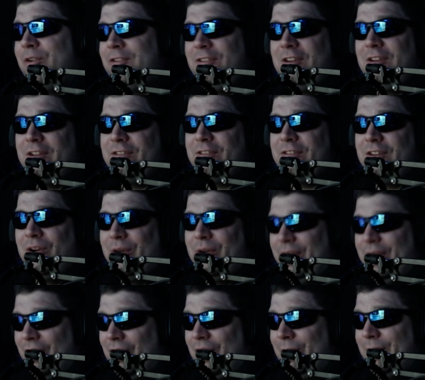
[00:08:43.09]
and she doesn't know
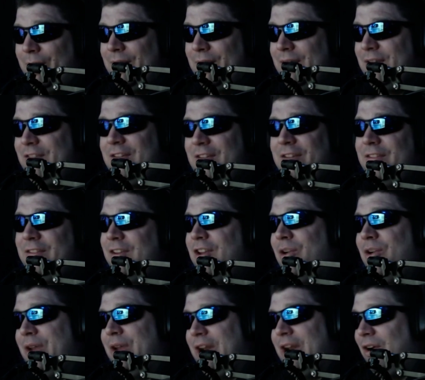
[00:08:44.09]
it all. She doesn't
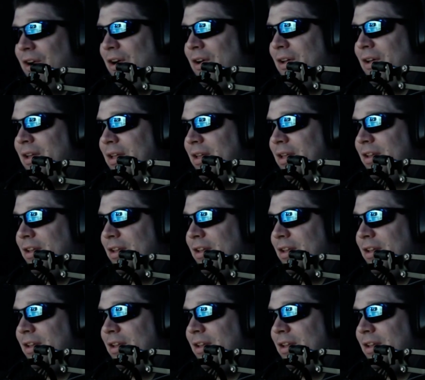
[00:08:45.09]
know it at all.